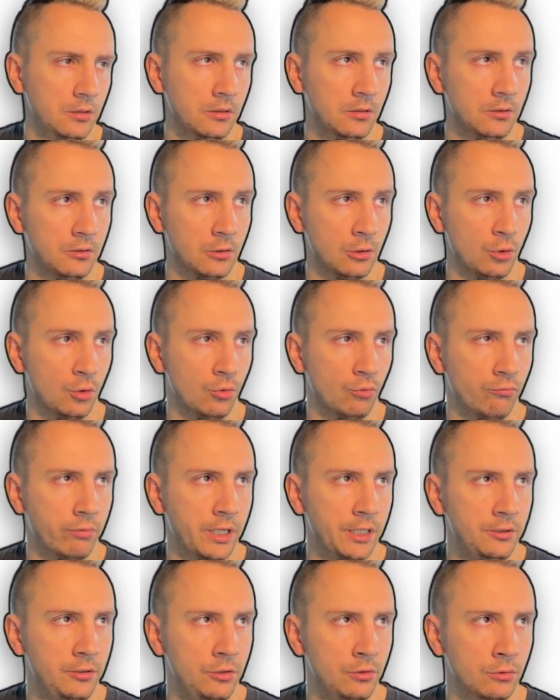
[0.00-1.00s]
So
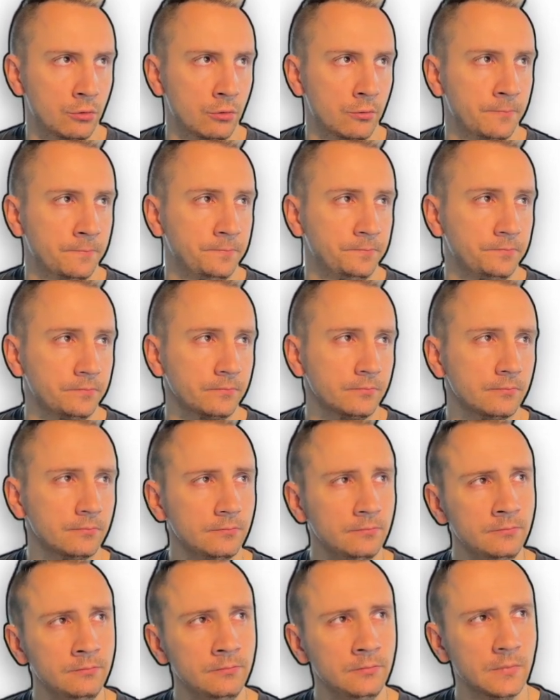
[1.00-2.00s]
when you,
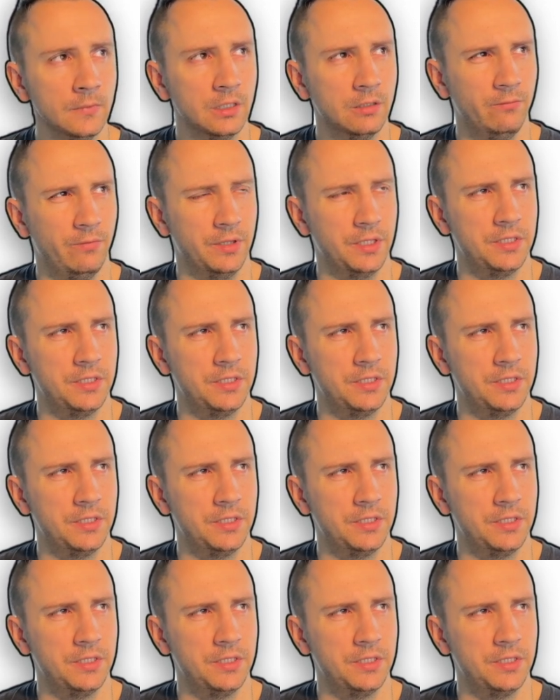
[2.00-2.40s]
with